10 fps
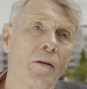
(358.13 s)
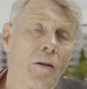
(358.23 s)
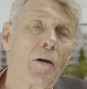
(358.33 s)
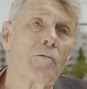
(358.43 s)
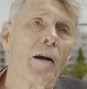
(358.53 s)

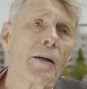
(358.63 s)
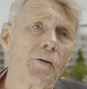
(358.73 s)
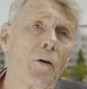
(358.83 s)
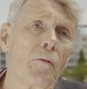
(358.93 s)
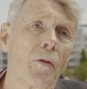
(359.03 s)
the
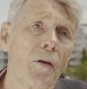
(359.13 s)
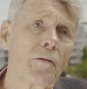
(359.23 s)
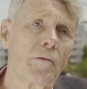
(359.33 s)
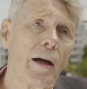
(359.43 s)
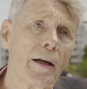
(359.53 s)
rise of
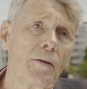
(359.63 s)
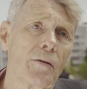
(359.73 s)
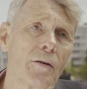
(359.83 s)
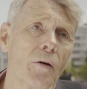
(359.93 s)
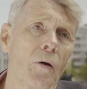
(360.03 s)
the
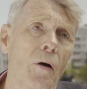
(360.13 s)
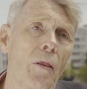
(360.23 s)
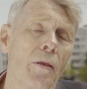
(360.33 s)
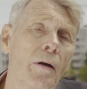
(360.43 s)
right or